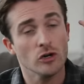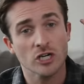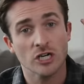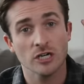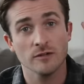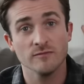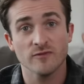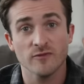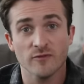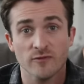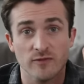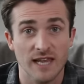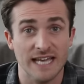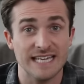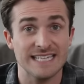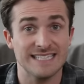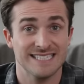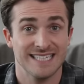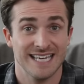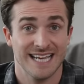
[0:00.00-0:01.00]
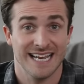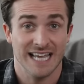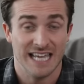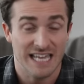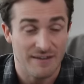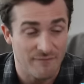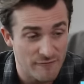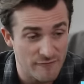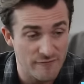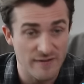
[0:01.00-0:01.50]
conflating
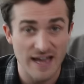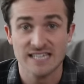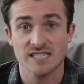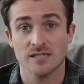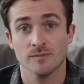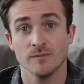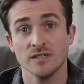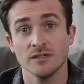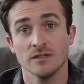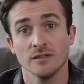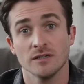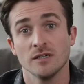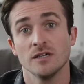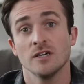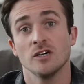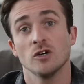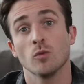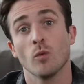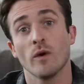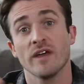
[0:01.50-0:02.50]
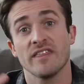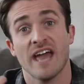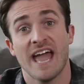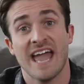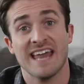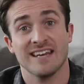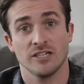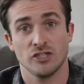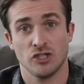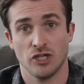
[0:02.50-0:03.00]
investment with
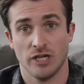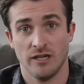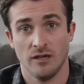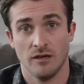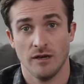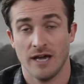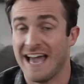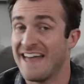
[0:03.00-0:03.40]
energy,